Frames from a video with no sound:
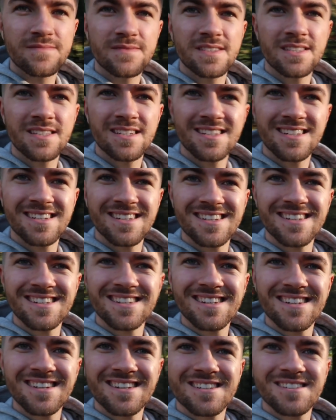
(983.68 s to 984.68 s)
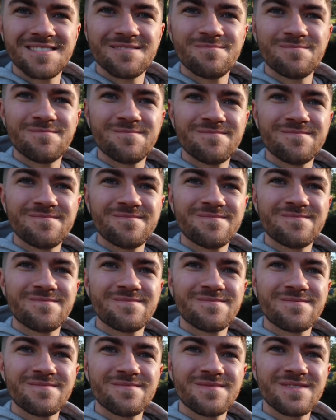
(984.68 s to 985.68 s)

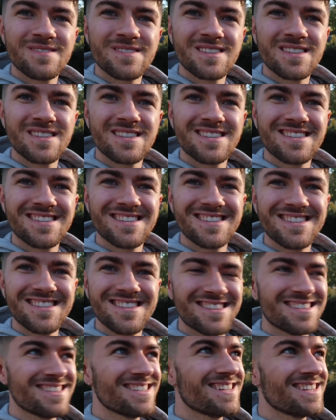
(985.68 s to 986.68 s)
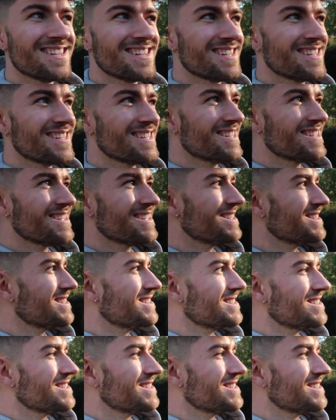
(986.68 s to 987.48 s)
(no one is talking)